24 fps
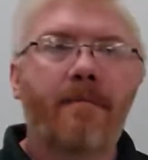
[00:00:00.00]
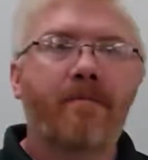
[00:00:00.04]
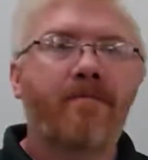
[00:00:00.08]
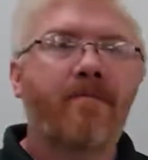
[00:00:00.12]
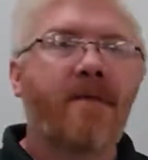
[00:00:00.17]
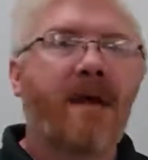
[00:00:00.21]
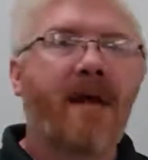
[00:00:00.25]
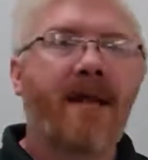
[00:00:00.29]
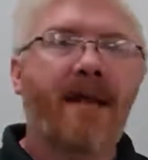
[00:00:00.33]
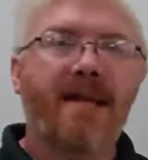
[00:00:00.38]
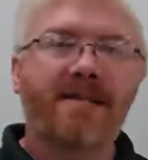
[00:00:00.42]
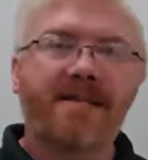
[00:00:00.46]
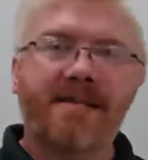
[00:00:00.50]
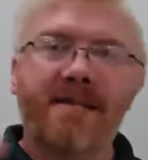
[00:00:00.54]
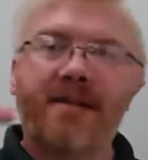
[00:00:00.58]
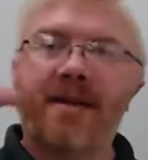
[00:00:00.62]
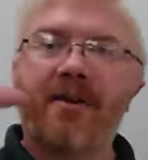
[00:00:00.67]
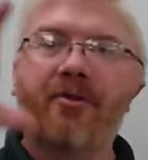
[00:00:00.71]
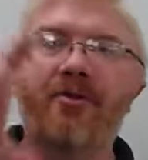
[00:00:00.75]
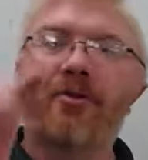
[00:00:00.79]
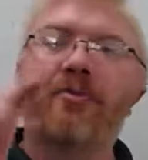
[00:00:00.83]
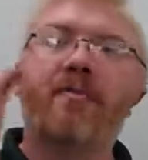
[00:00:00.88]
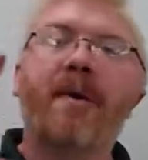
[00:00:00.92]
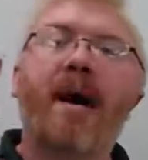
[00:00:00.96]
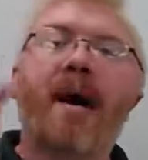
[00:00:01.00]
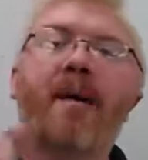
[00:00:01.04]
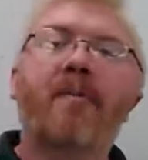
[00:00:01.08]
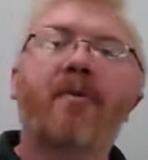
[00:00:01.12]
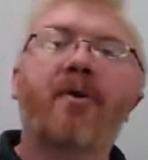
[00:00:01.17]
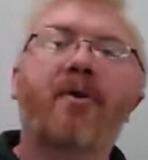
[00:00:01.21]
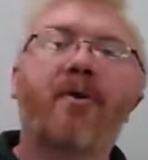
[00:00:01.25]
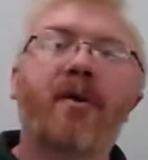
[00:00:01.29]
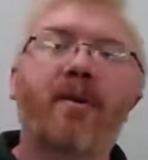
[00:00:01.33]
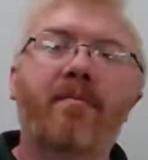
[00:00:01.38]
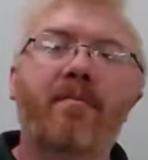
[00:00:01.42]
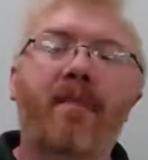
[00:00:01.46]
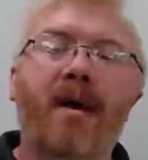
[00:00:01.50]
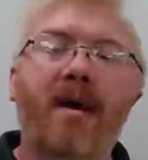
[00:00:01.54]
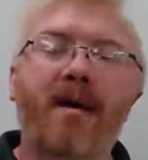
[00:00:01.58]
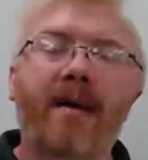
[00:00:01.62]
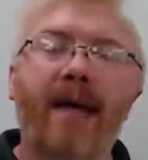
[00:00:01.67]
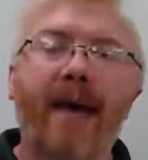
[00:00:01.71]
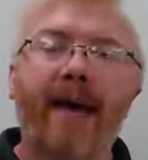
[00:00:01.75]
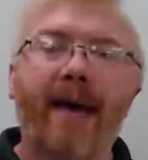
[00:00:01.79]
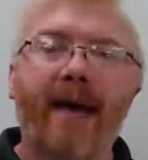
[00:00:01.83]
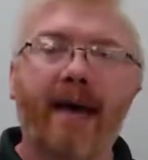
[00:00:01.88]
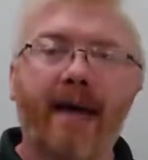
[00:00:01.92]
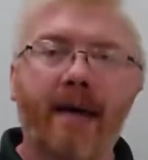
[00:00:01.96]
and I stick a thermometer in mug
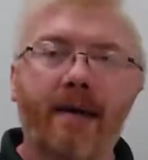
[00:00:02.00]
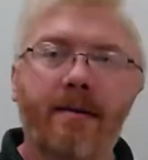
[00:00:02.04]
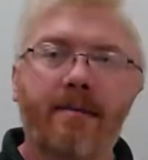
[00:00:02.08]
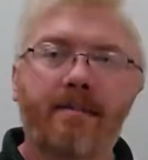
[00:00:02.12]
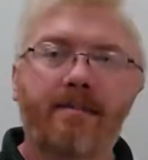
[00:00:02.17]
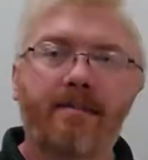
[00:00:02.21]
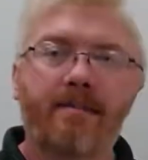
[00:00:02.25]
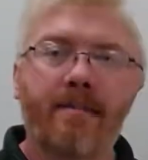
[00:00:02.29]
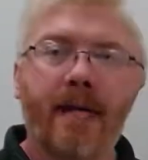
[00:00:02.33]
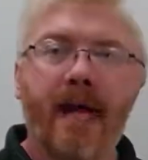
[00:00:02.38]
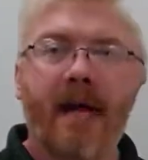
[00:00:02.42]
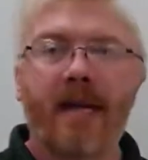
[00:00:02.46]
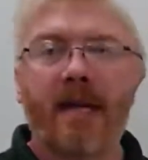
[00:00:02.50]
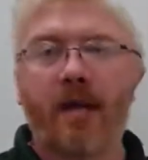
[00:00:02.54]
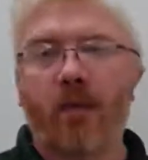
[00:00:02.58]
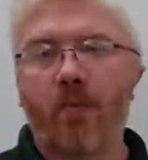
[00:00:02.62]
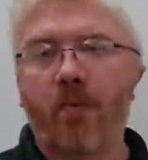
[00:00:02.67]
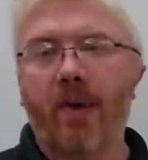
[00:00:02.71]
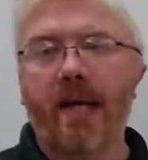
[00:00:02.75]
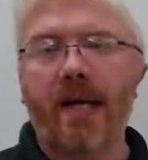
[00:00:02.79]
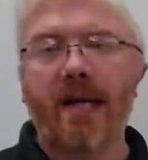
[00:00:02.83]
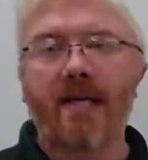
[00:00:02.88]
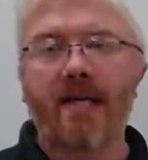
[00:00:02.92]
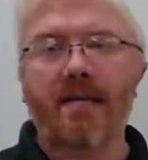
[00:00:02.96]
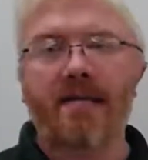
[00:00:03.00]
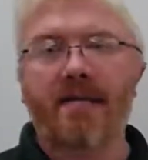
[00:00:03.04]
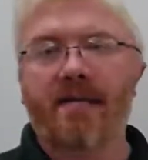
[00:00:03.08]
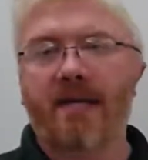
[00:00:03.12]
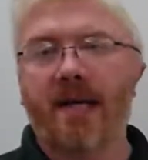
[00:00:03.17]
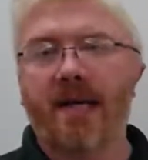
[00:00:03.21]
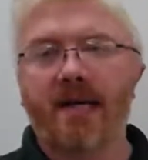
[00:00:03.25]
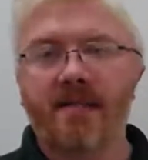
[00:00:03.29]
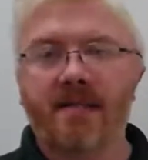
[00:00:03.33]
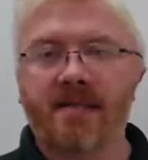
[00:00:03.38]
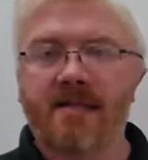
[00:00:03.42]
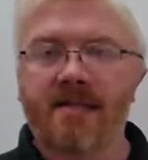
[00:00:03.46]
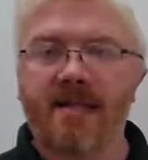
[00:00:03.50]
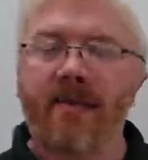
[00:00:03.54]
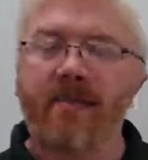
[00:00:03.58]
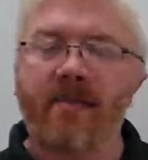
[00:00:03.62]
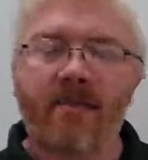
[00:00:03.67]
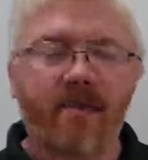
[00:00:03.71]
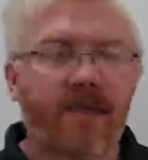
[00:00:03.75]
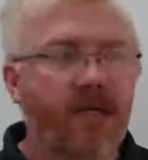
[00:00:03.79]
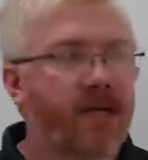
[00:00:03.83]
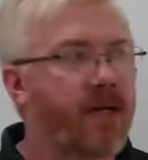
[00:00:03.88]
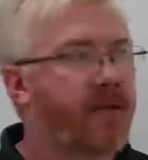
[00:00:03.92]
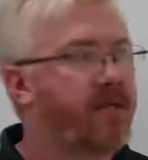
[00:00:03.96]
A, and it reads, say,
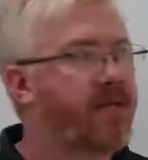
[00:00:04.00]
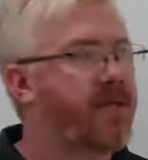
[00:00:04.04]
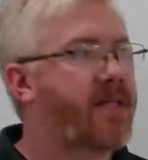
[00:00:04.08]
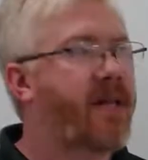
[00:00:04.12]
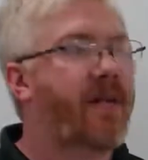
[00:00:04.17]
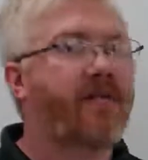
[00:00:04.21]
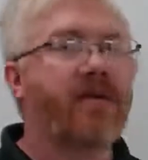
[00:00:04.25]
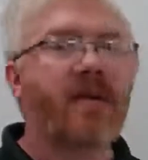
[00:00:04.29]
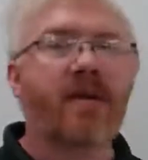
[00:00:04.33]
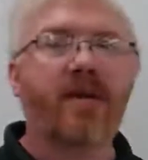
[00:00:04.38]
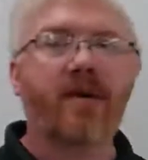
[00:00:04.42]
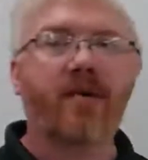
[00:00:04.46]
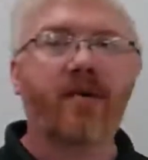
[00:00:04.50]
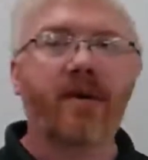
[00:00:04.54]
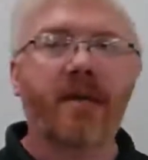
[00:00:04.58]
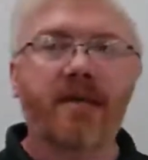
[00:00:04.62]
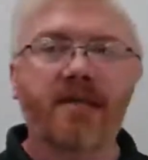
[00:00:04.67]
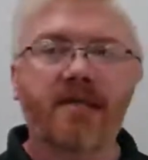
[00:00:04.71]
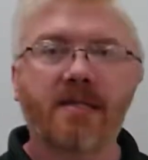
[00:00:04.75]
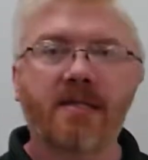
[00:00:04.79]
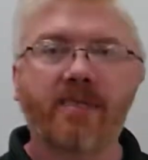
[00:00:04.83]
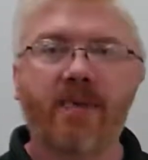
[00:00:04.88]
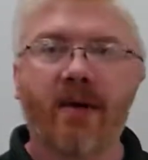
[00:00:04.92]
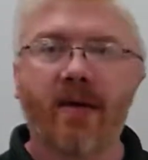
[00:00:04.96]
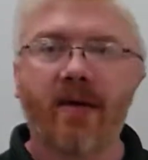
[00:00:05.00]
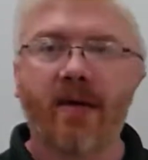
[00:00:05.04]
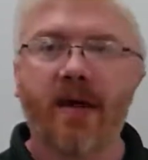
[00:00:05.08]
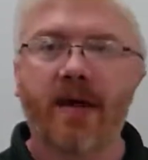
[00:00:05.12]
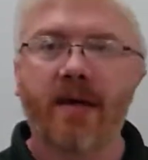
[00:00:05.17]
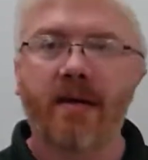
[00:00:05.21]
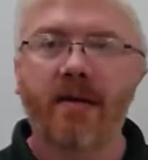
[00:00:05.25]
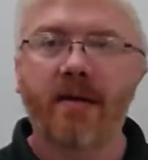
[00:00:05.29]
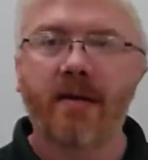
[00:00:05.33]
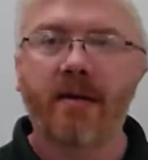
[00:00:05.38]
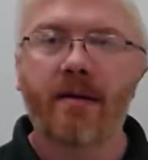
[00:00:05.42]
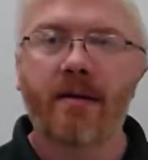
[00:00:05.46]
70 degrees Fahrenheit.